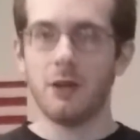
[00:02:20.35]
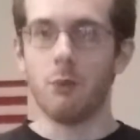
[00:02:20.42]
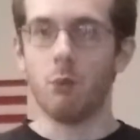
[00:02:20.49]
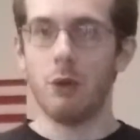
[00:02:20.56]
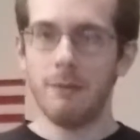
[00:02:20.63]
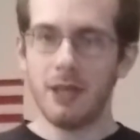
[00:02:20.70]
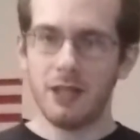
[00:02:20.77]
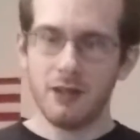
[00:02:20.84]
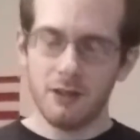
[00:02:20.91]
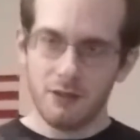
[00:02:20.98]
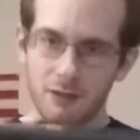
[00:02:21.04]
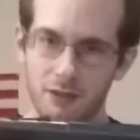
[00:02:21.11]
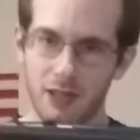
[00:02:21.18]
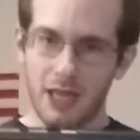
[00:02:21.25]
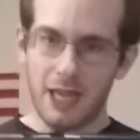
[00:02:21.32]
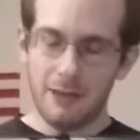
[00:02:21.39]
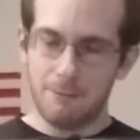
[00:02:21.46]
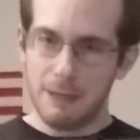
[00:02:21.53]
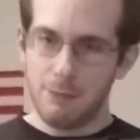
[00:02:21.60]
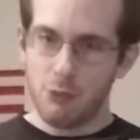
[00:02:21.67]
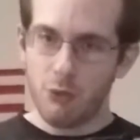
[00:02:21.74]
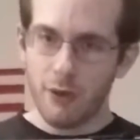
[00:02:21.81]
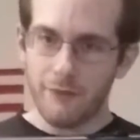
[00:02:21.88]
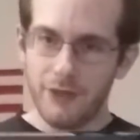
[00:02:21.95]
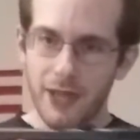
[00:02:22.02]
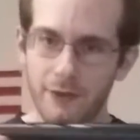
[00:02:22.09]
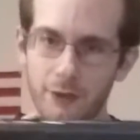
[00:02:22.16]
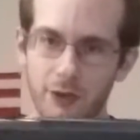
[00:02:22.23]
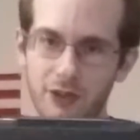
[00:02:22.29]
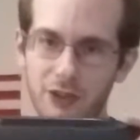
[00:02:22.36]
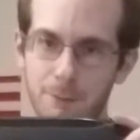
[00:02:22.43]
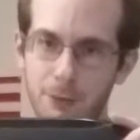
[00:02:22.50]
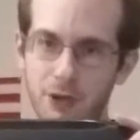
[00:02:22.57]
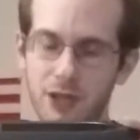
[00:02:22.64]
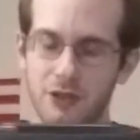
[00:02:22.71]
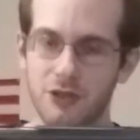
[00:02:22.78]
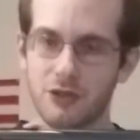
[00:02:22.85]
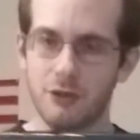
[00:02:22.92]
Women and people who have never experienced